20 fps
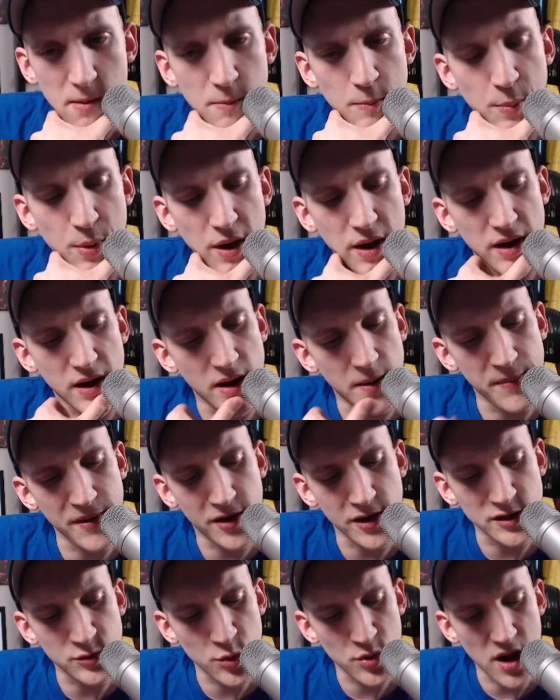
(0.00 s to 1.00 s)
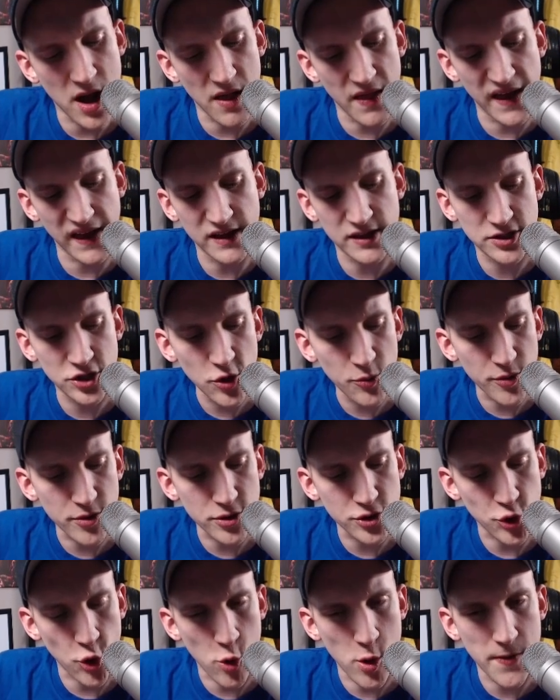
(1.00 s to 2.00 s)
But because we're not like super
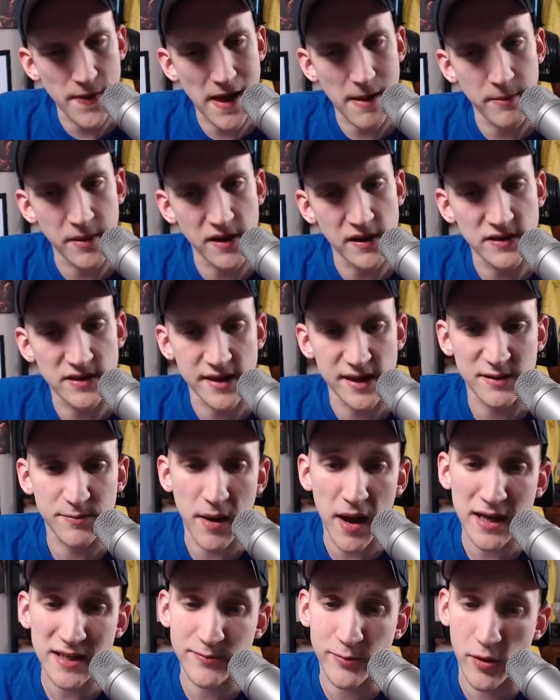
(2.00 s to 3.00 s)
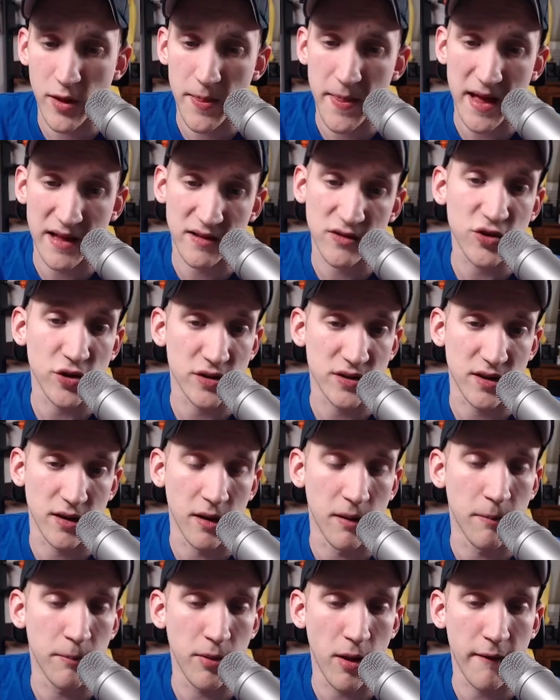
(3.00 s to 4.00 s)
sure what that means, and it's possible that that's just
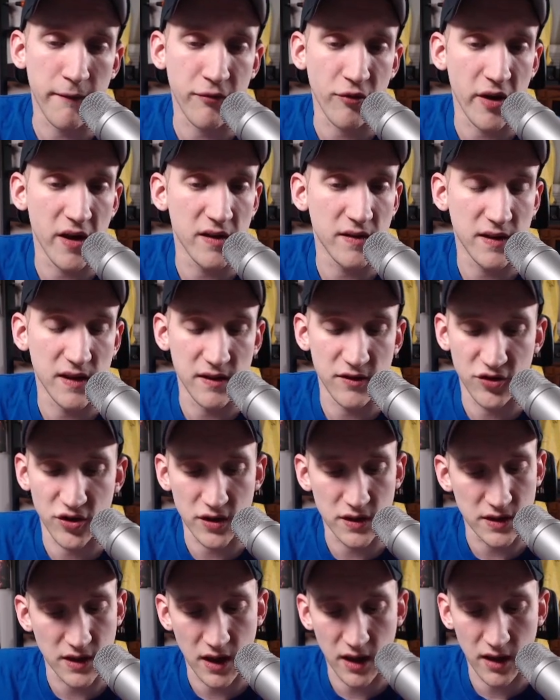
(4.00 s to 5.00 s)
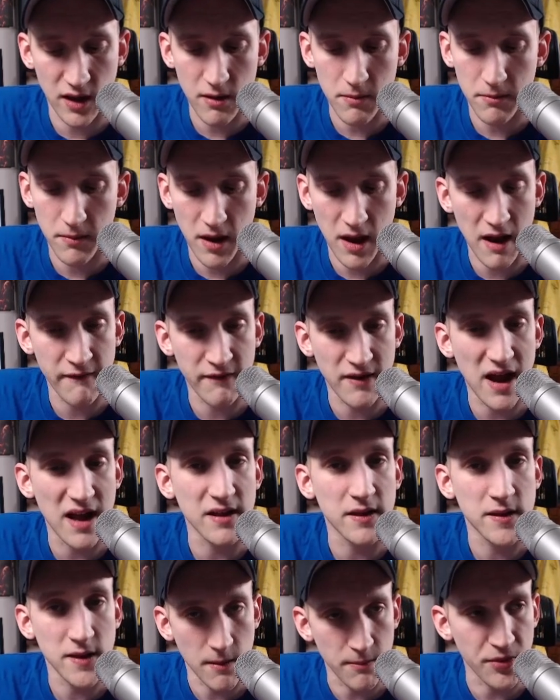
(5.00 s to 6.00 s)
a bluff raise, he's just like, yep, I've
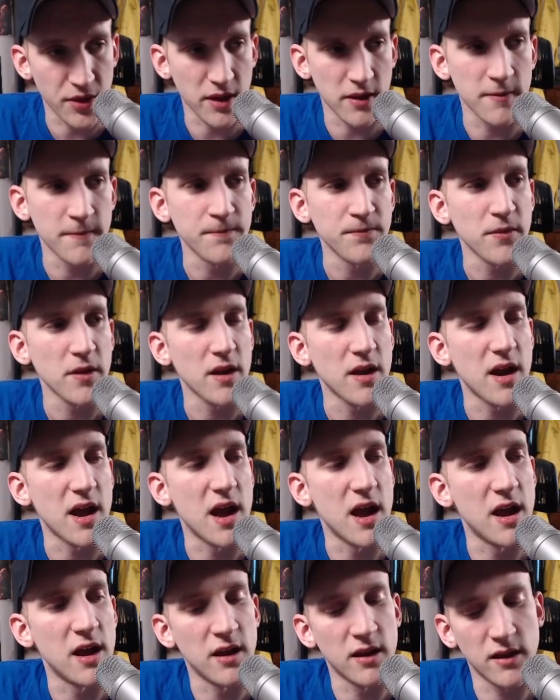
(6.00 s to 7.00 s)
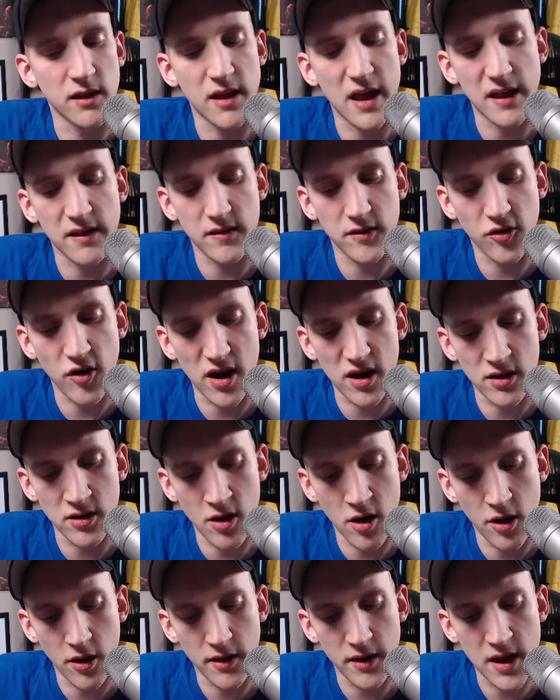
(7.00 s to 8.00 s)
got something, and that's great and
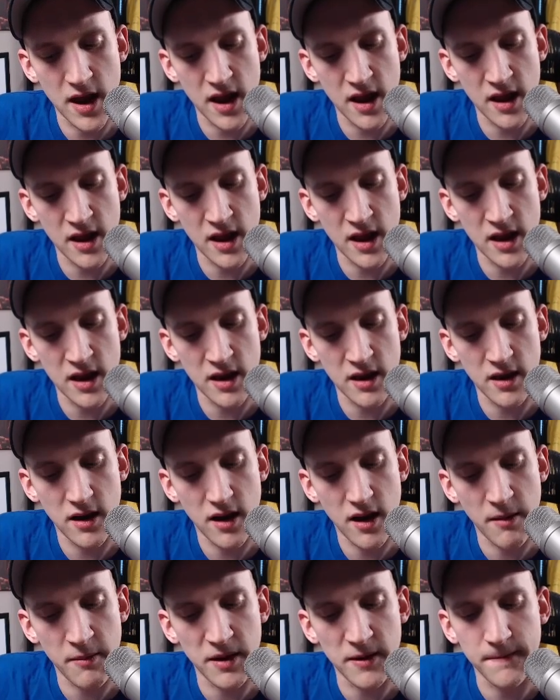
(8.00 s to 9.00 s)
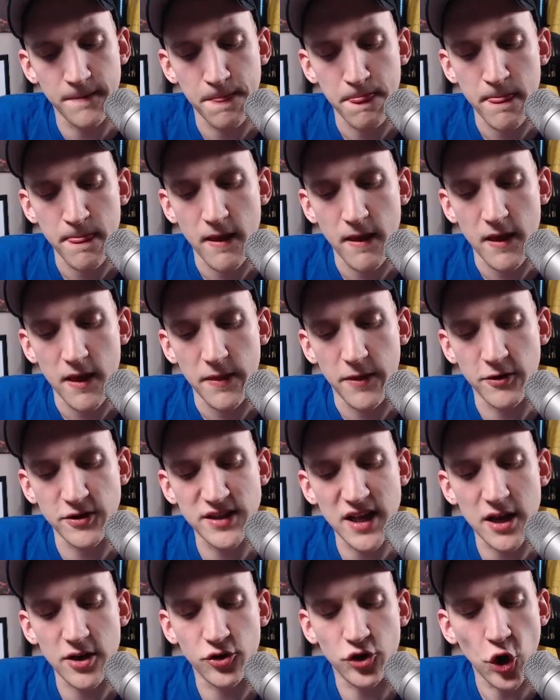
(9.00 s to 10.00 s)
all. And I mean, there's
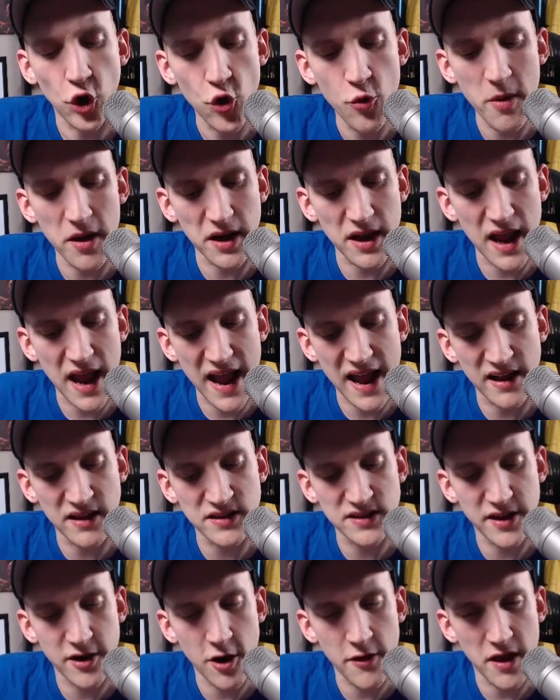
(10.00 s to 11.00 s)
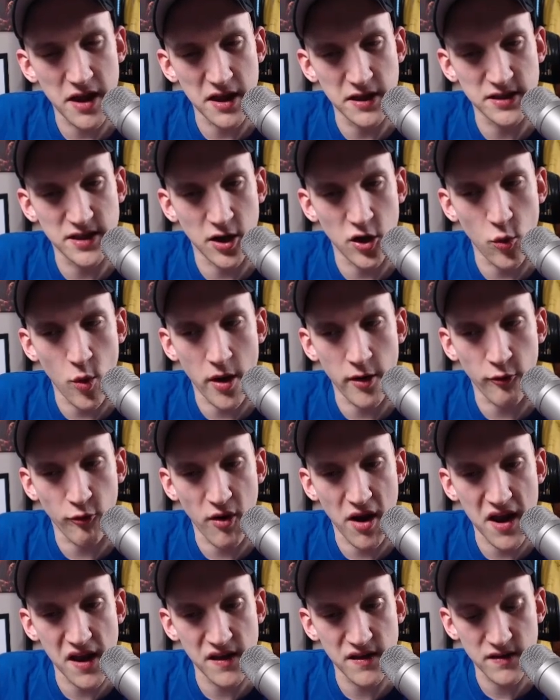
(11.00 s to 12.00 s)
not too many hands there that he's going to want to
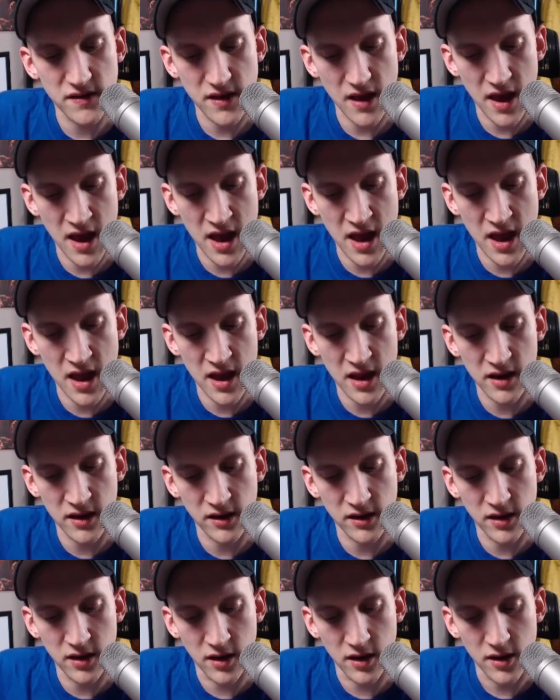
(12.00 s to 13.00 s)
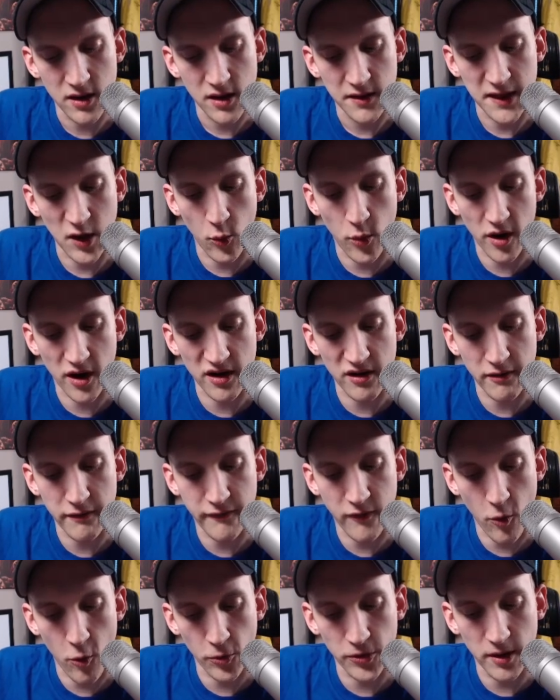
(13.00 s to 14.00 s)
raise and that we're going to
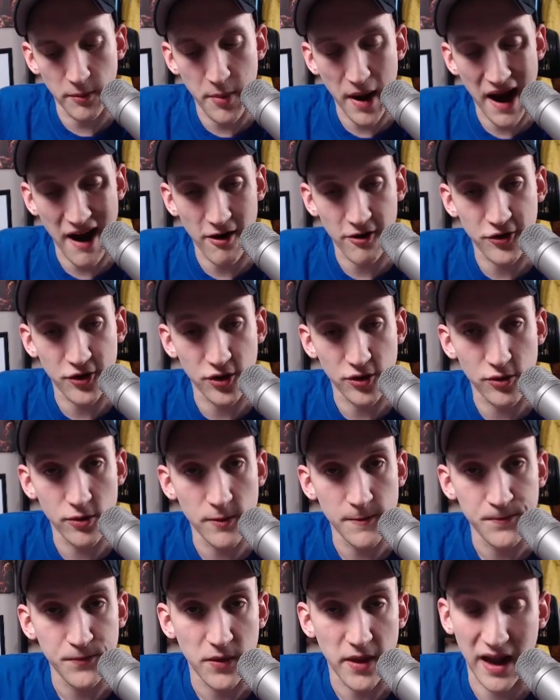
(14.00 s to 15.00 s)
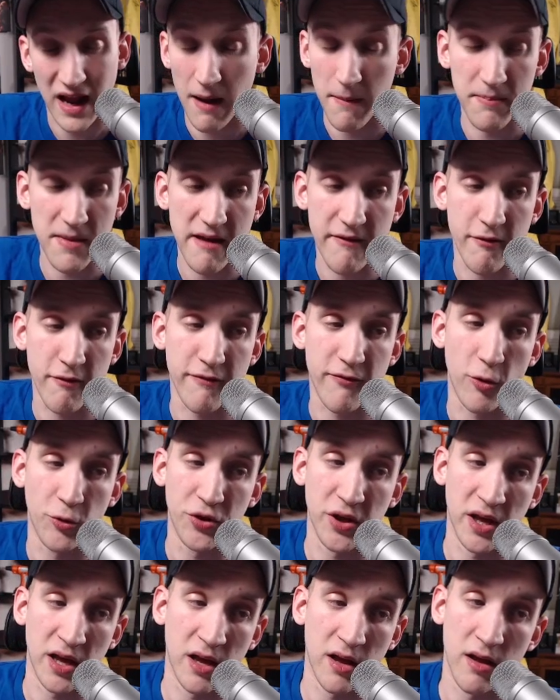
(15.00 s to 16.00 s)
fold a pair to. Like, I'm never
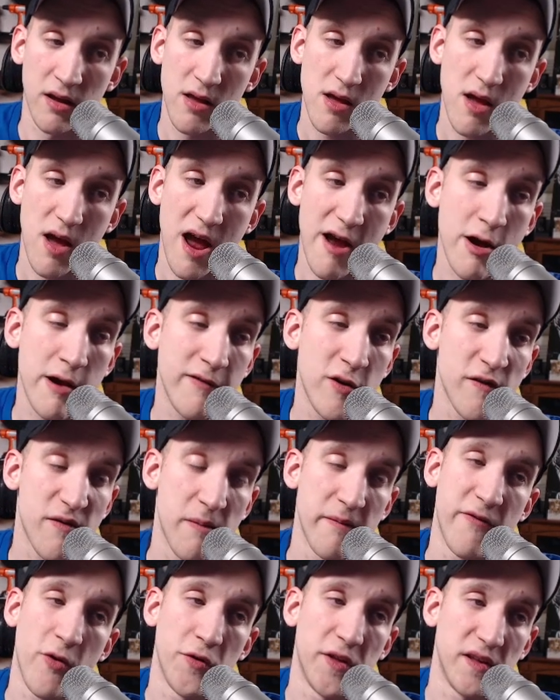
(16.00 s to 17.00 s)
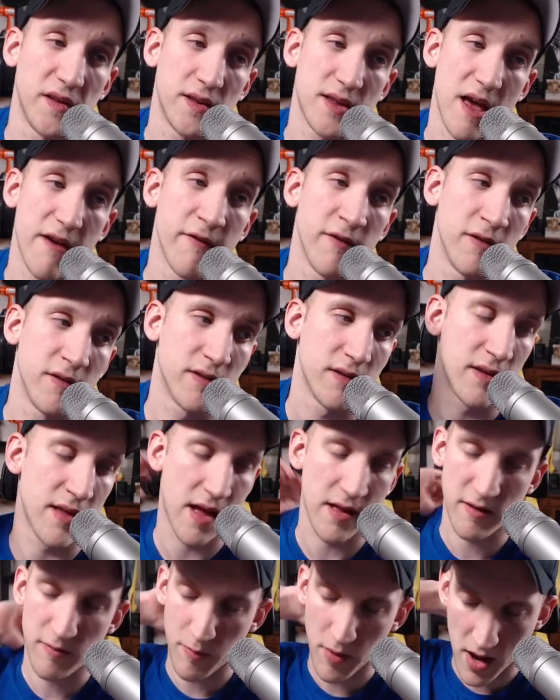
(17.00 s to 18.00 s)
folding, I don't even know if I'm folding sevens in
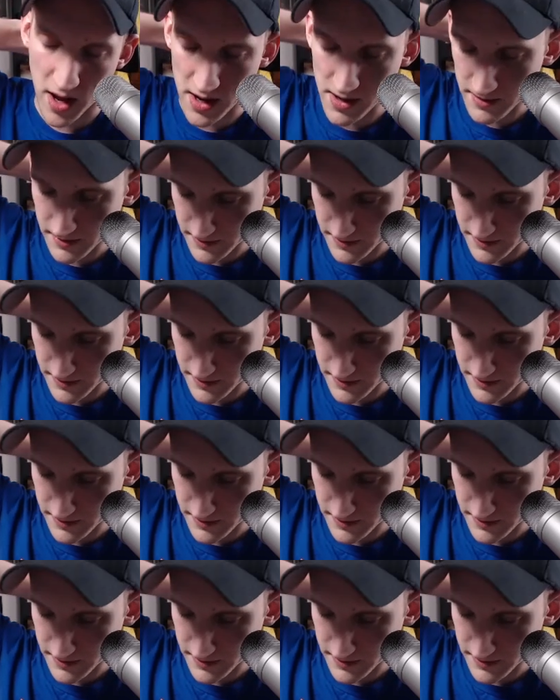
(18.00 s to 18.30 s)
that spot.